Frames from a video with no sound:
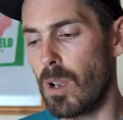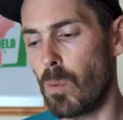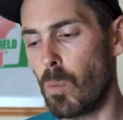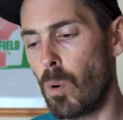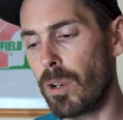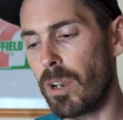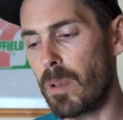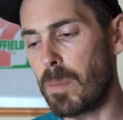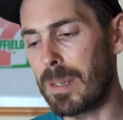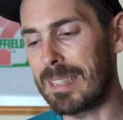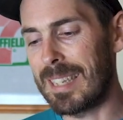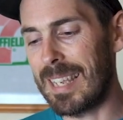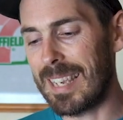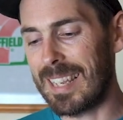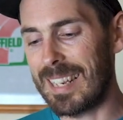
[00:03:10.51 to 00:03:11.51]
One I
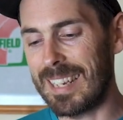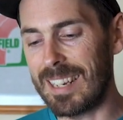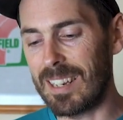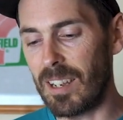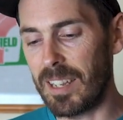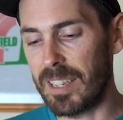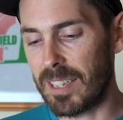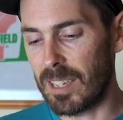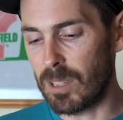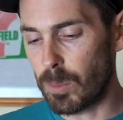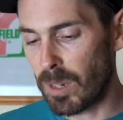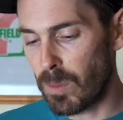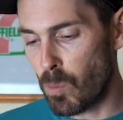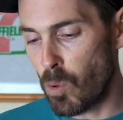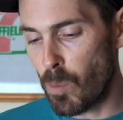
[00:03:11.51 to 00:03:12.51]
particularly like is
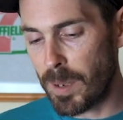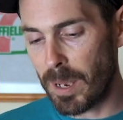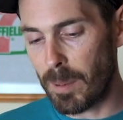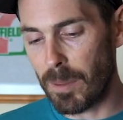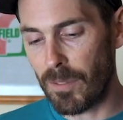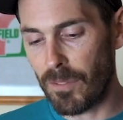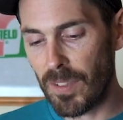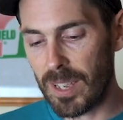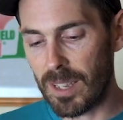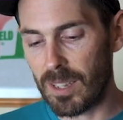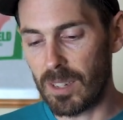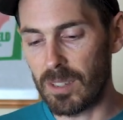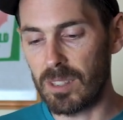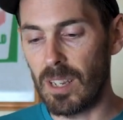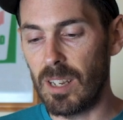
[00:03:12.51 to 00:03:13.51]
when I'm warming up the
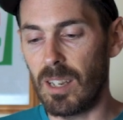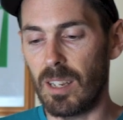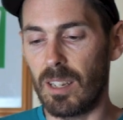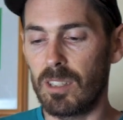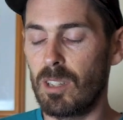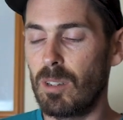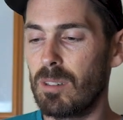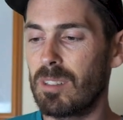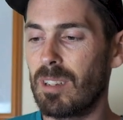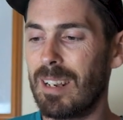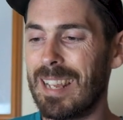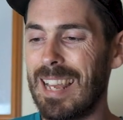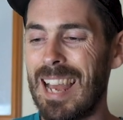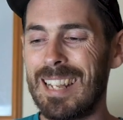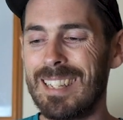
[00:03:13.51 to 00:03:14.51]
fingers, I'll do a
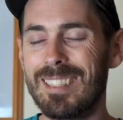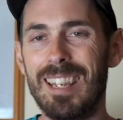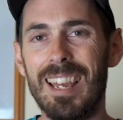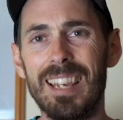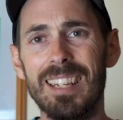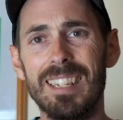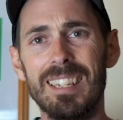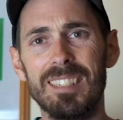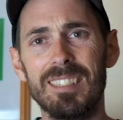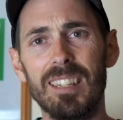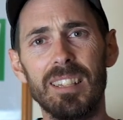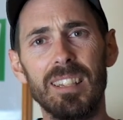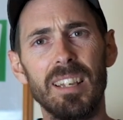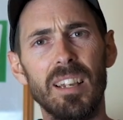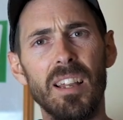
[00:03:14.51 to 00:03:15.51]
slightly
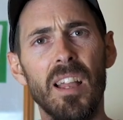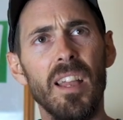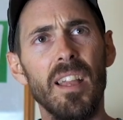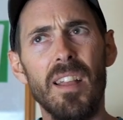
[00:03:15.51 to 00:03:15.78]
antagonistic thing.